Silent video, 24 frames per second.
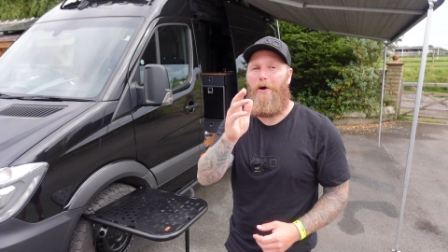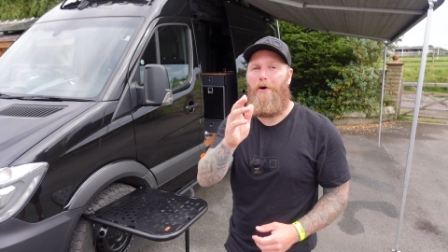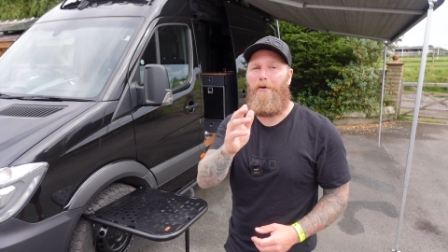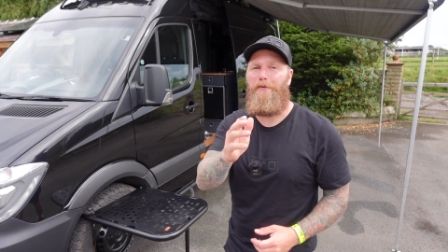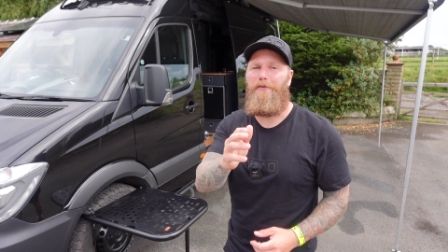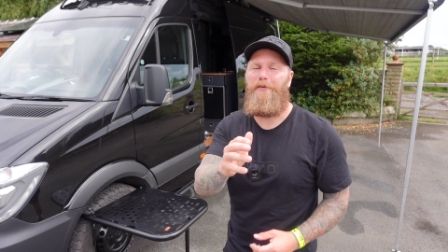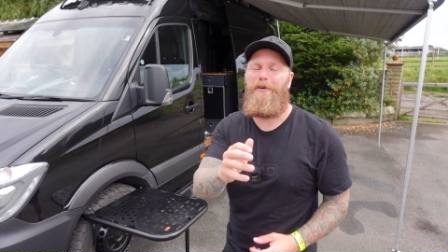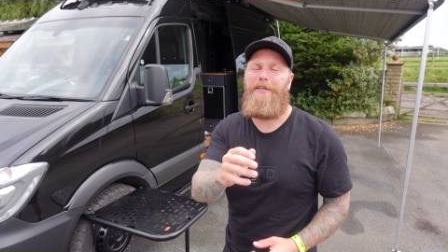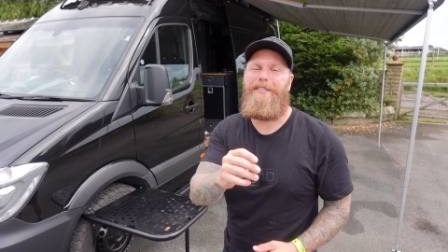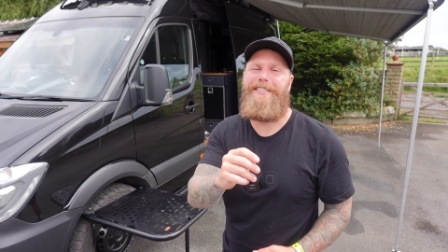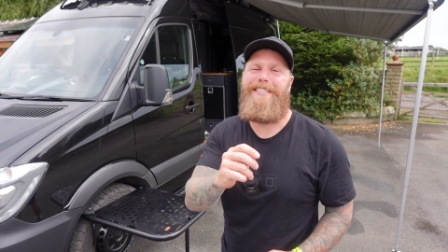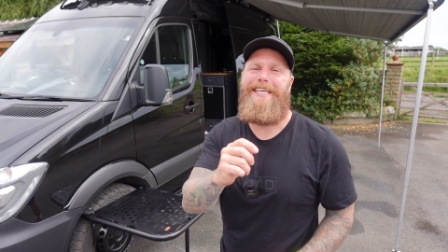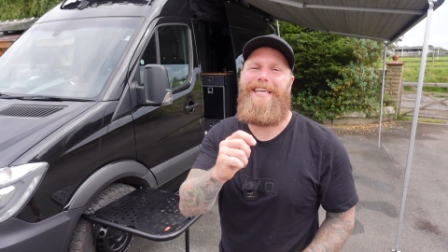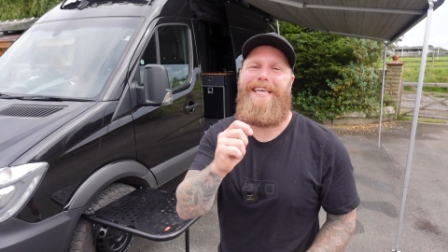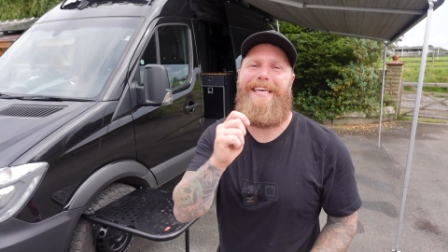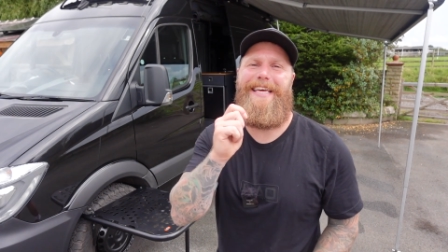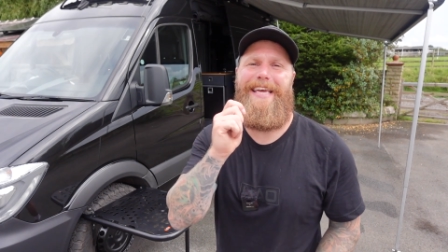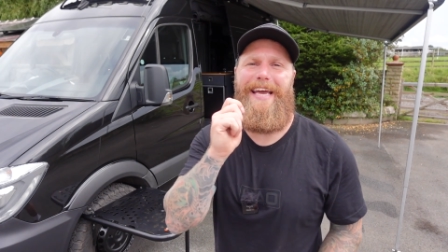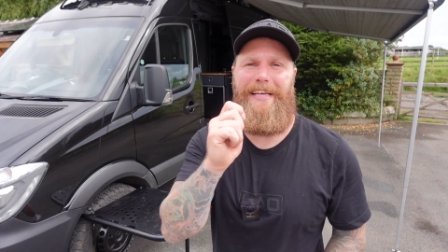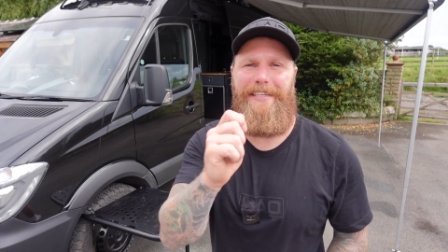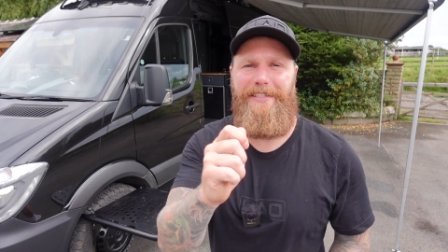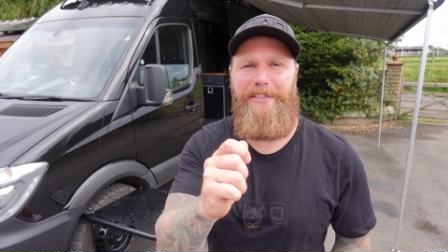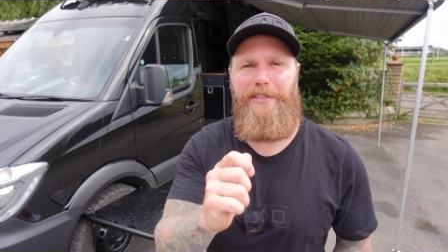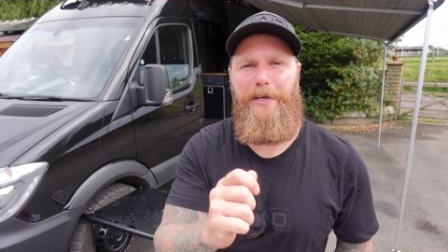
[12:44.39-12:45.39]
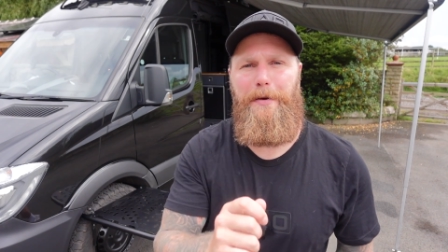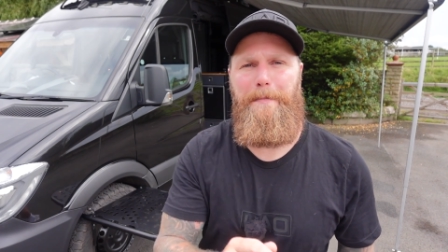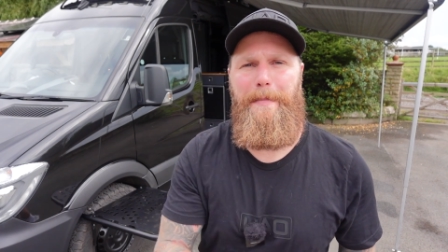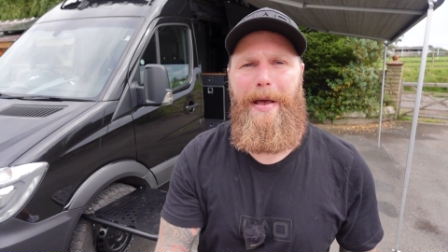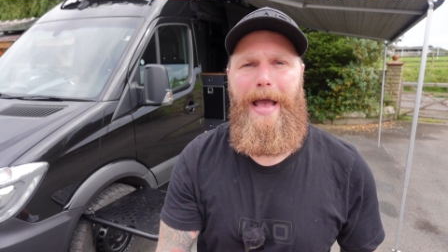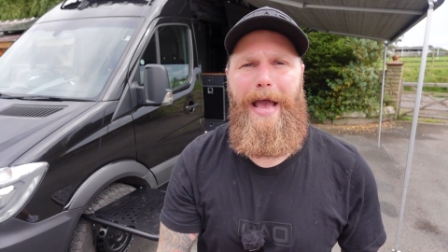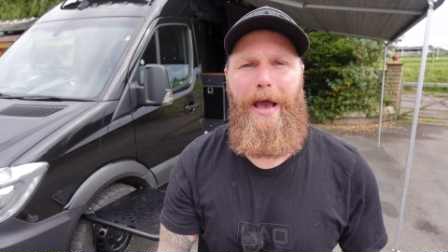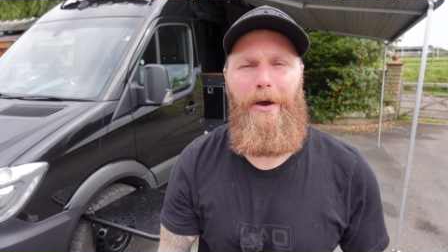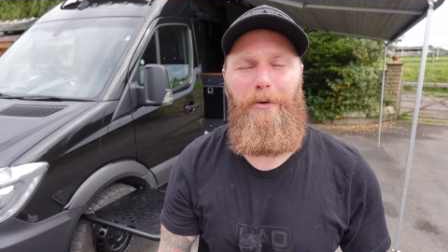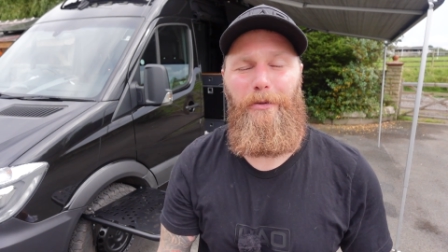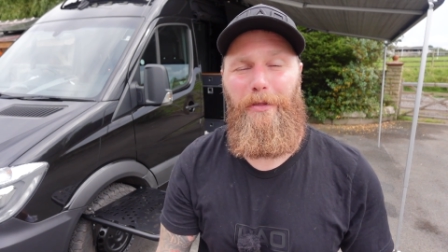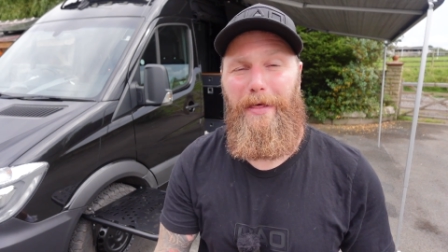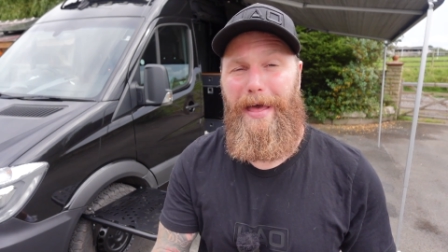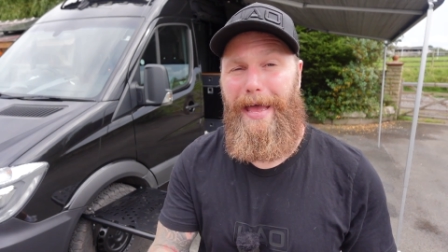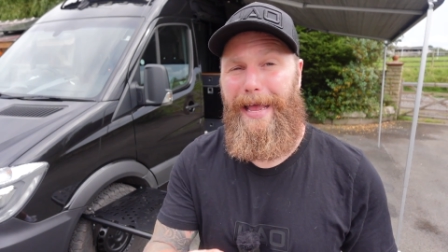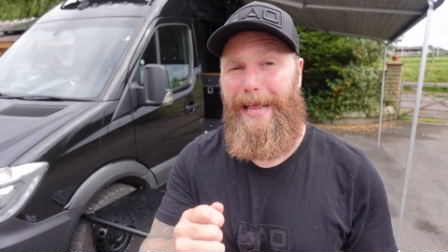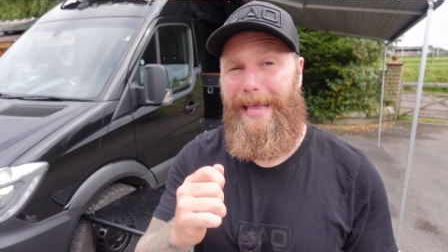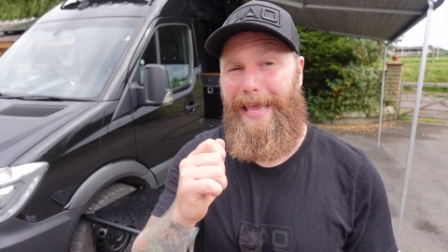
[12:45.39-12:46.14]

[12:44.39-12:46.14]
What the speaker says: offer to get some out there,